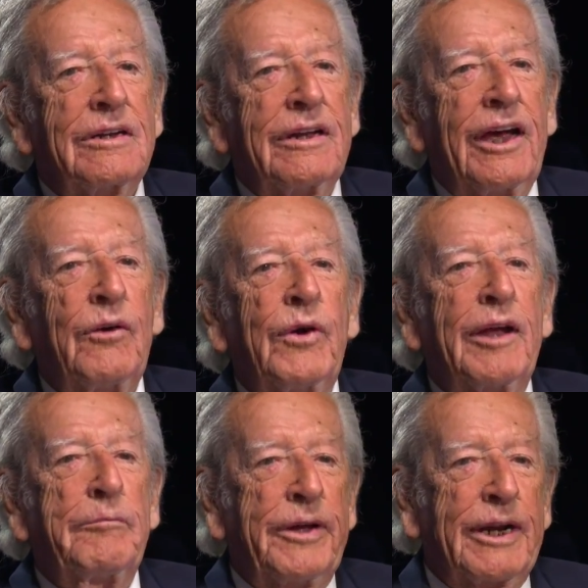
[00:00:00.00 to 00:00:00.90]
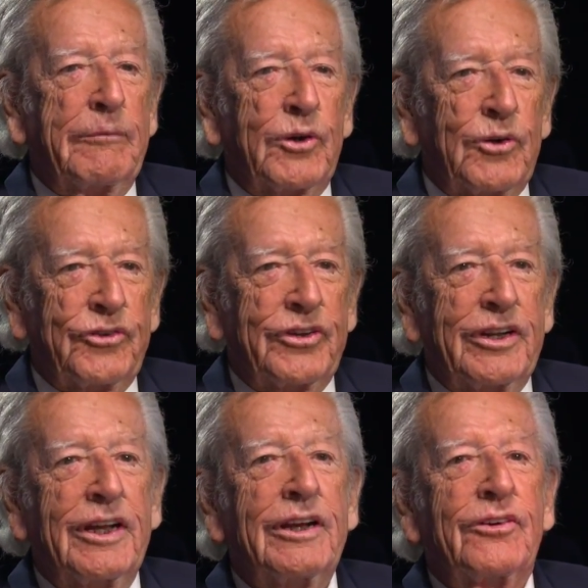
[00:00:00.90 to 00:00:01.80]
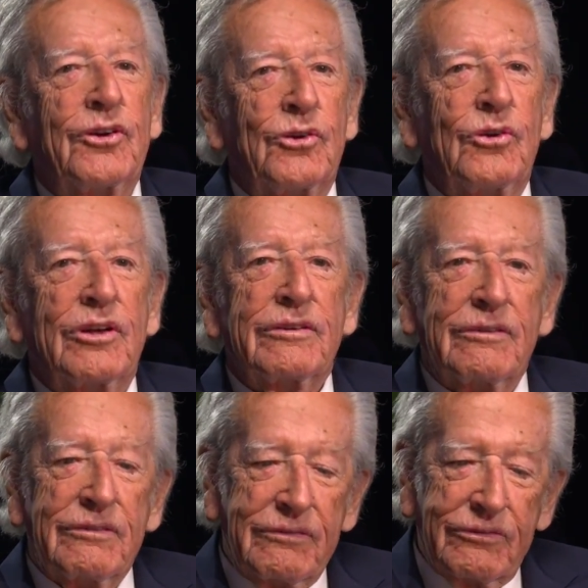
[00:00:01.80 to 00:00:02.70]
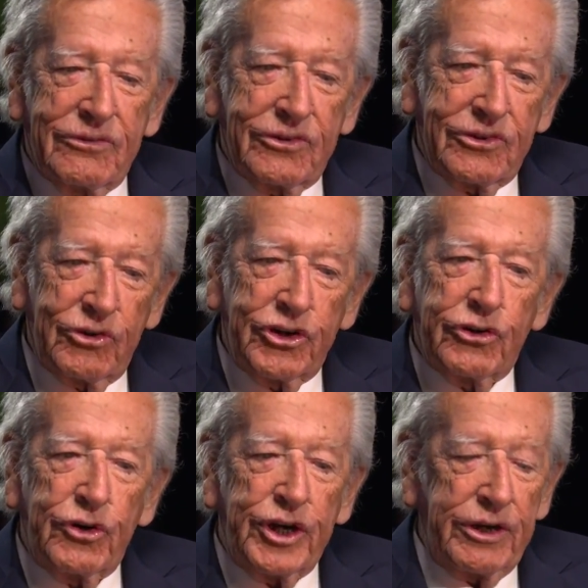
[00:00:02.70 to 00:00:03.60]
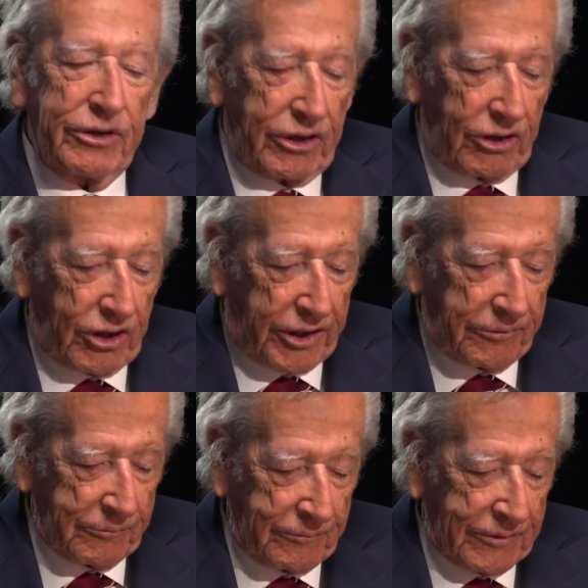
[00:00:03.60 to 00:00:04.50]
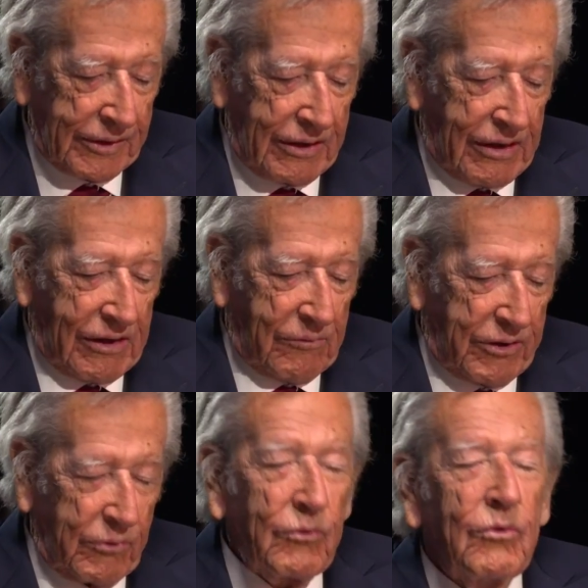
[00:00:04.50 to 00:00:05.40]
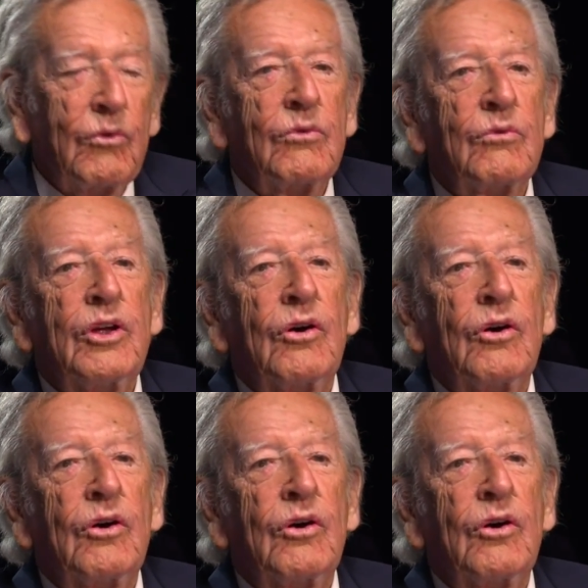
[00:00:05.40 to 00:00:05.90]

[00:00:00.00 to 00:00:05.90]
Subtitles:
we had pinup girls in there too, to a degree, not a lot. But we